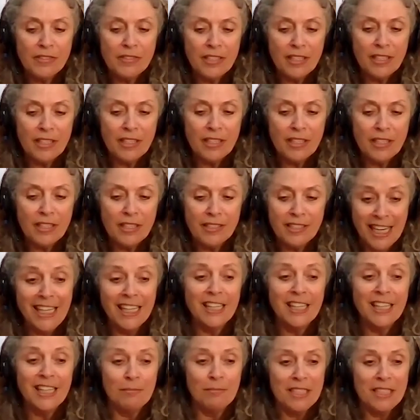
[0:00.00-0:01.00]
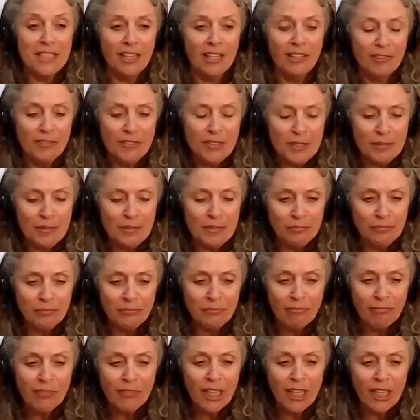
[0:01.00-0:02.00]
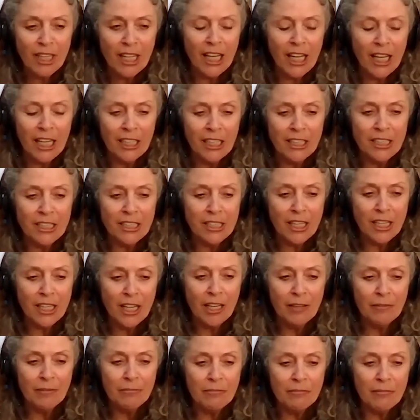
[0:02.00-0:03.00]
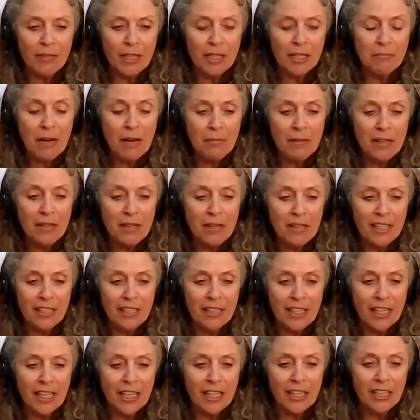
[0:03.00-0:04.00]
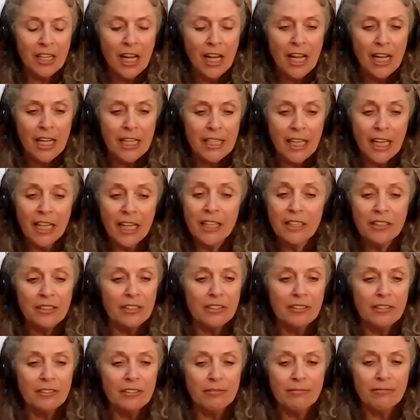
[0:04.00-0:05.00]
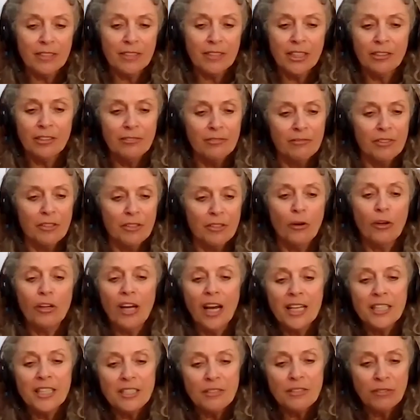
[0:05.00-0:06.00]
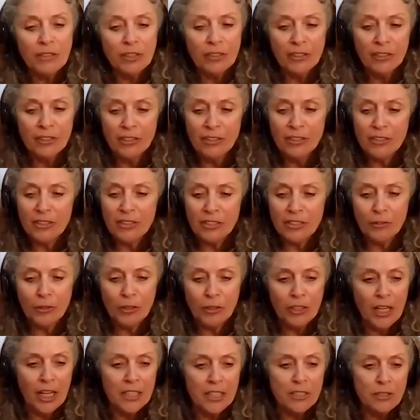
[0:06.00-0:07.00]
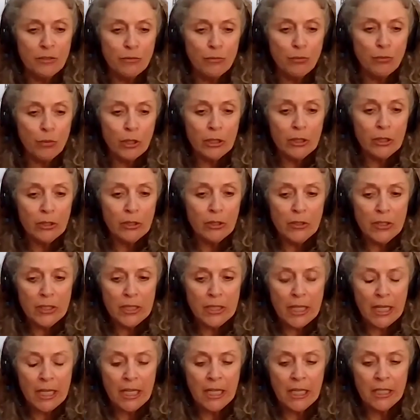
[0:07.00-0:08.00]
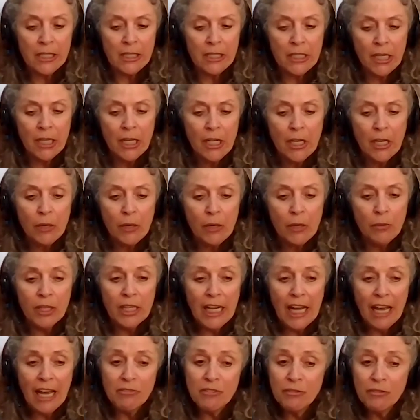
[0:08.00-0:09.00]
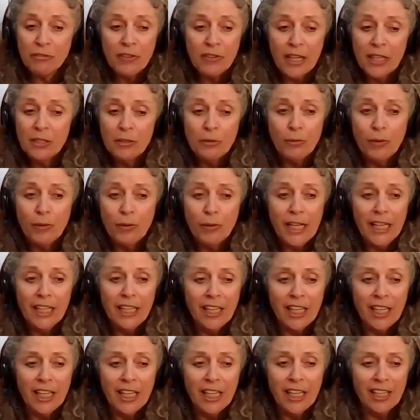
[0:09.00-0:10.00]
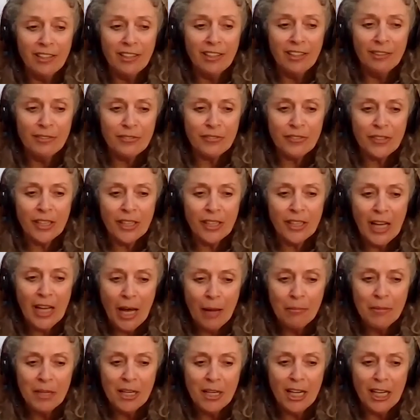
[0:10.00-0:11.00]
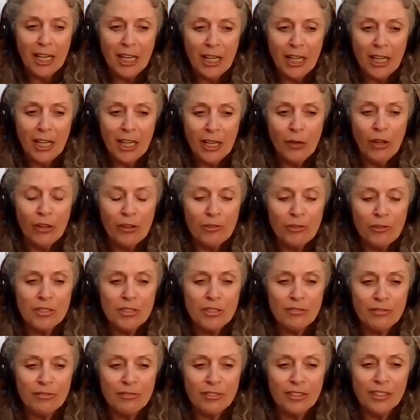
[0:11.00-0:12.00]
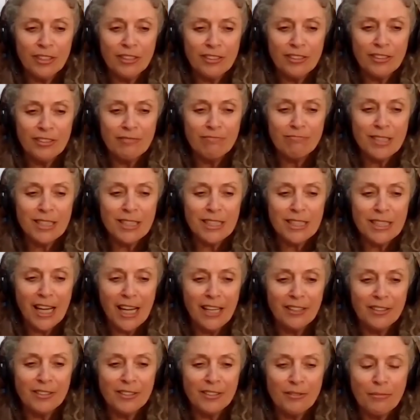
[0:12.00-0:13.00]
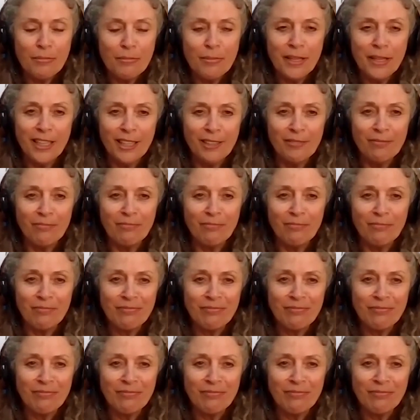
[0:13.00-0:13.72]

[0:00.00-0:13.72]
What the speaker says: sustaining themselves. And it made me think that, there are all kinds of learners, there are all kinds of workers, and we're going to have to find a way of accommodating all those different styles of being.